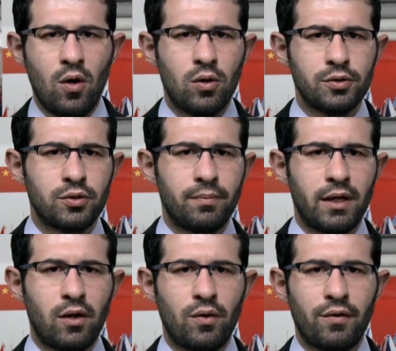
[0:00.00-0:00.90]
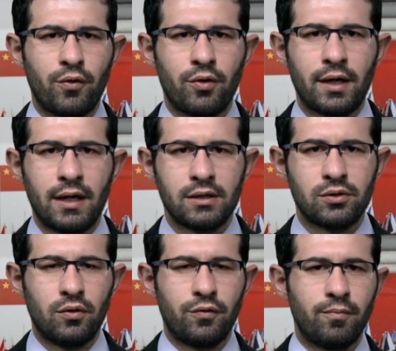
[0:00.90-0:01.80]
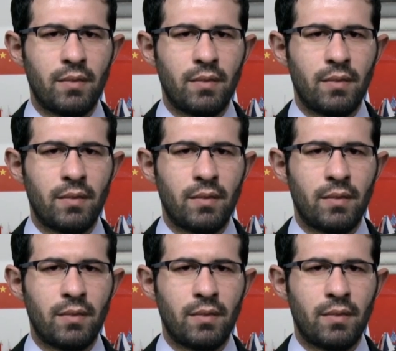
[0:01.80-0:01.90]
also below the forecast of